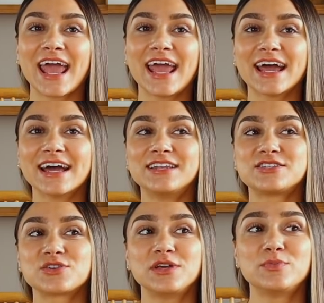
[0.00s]

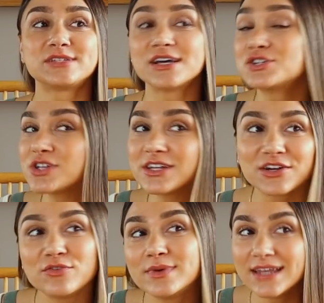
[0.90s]
And so he potentially
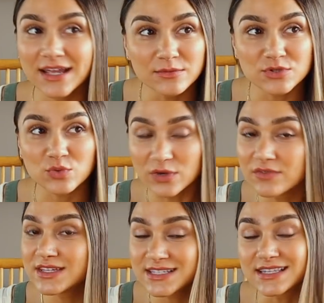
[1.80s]
could have been named one
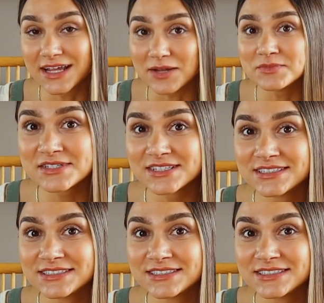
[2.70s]
of these names.